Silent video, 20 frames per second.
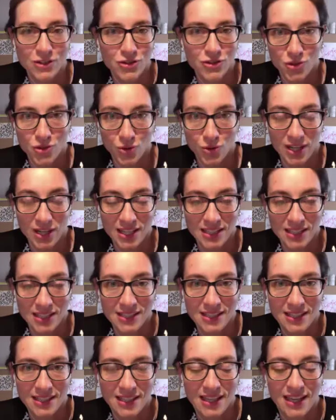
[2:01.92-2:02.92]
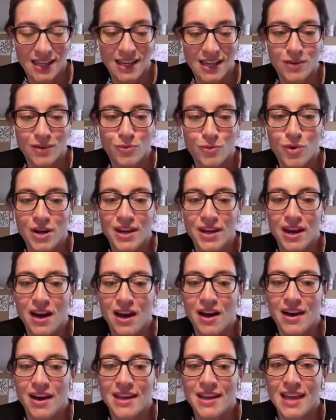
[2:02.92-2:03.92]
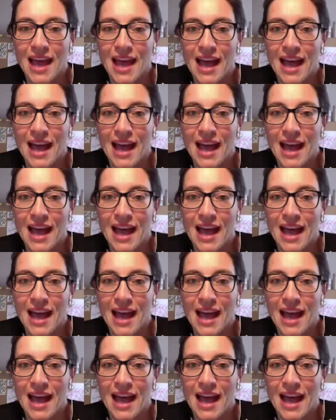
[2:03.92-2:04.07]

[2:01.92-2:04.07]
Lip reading: enjoyed, what I